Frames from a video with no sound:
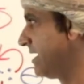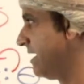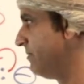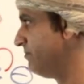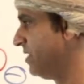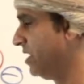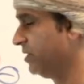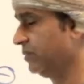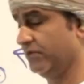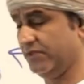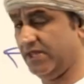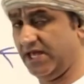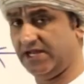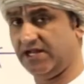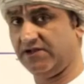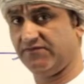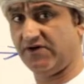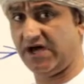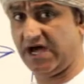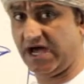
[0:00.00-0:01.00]
compound with an
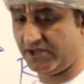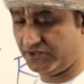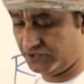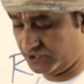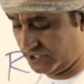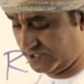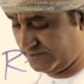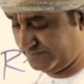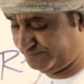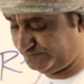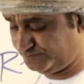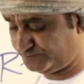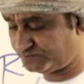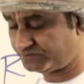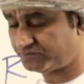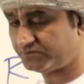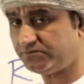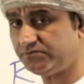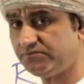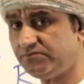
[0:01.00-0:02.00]
alpha hydrogen
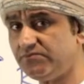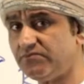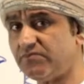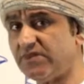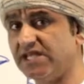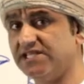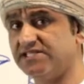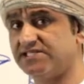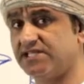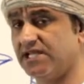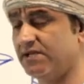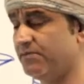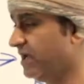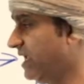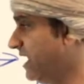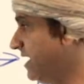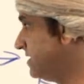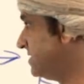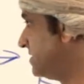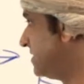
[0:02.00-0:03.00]
is
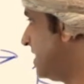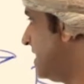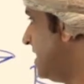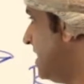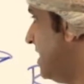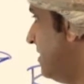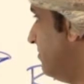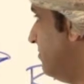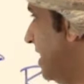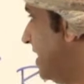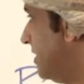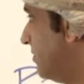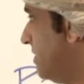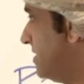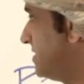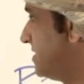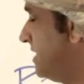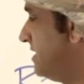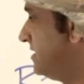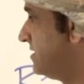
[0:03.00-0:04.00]
stabilized by
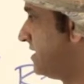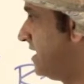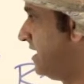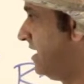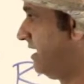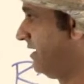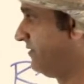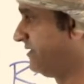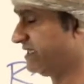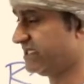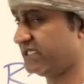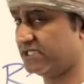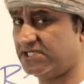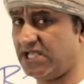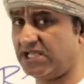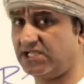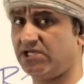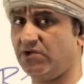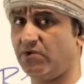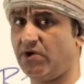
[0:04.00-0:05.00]
resonance. And that's
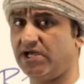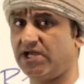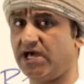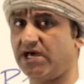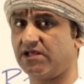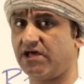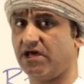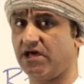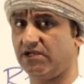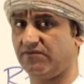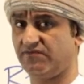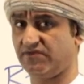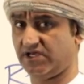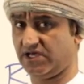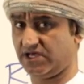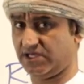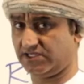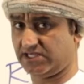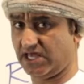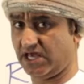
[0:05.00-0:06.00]
exactly why our alpha,
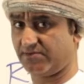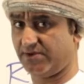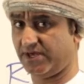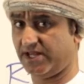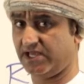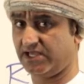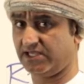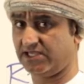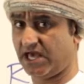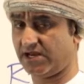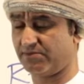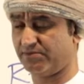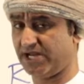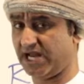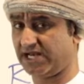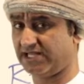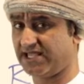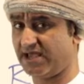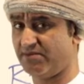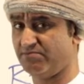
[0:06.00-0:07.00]
uh, carbon, uh,
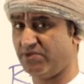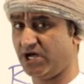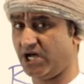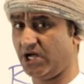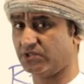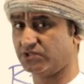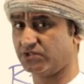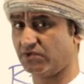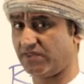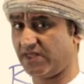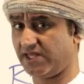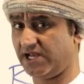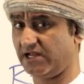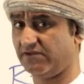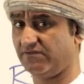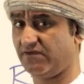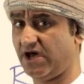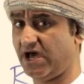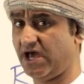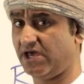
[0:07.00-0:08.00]
carbonyl compounds with an
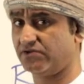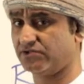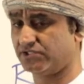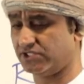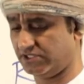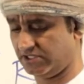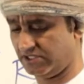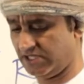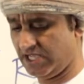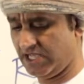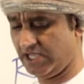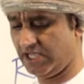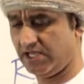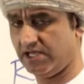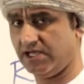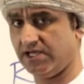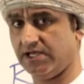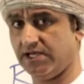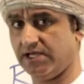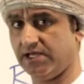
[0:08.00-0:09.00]
alpha hydrogen
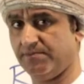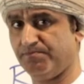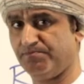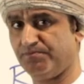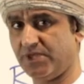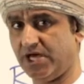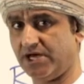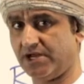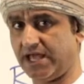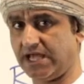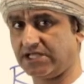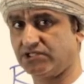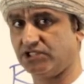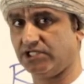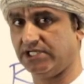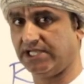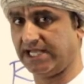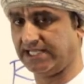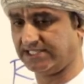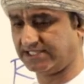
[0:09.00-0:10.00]
um, are
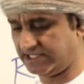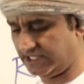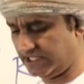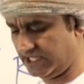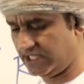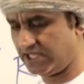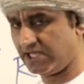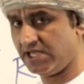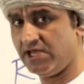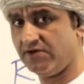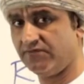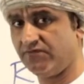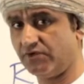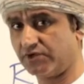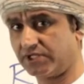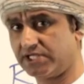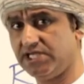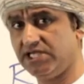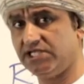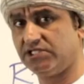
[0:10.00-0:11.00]
actually acidic. For
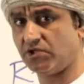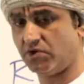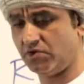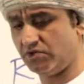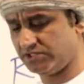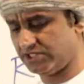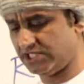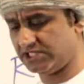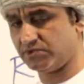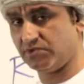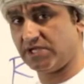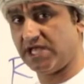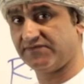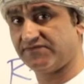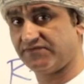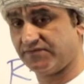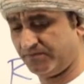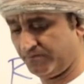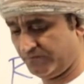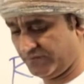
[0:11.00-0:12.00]
ketones, as we have
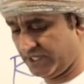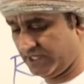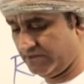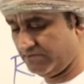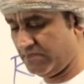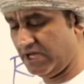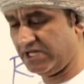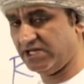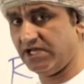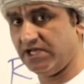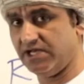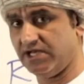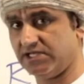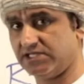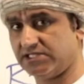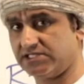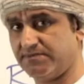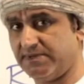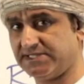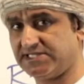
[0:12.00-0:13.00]
uh,
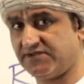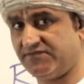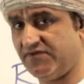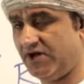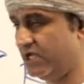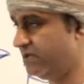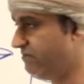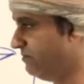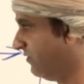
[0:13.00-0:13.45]
specified